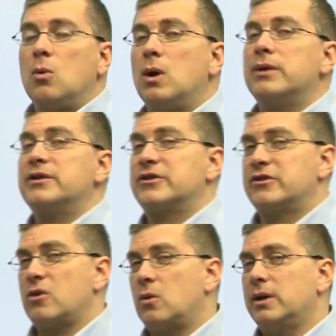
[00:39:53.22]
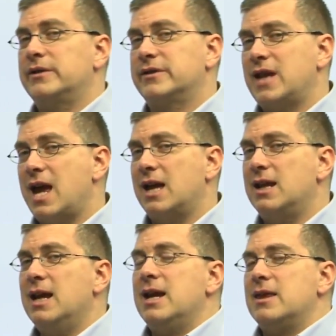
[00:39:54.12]
Well, the story
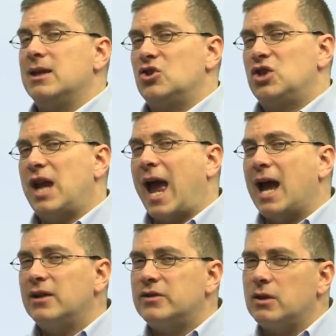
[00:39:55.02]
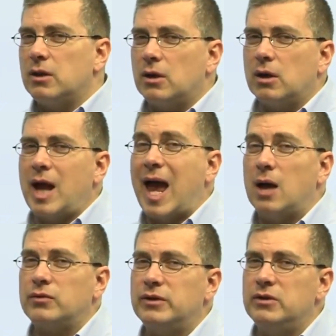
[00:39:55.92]
said that she had to learn
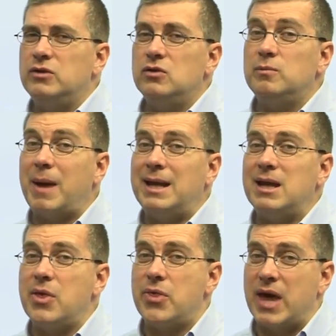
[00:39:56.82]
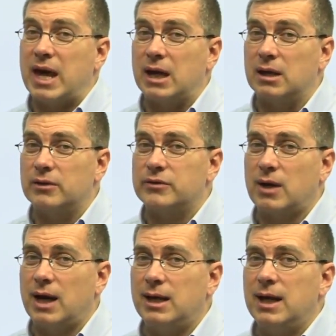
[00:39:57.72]
how to do many things,
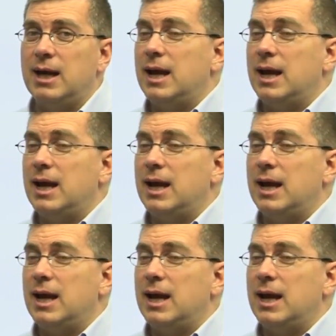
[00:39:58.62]
right?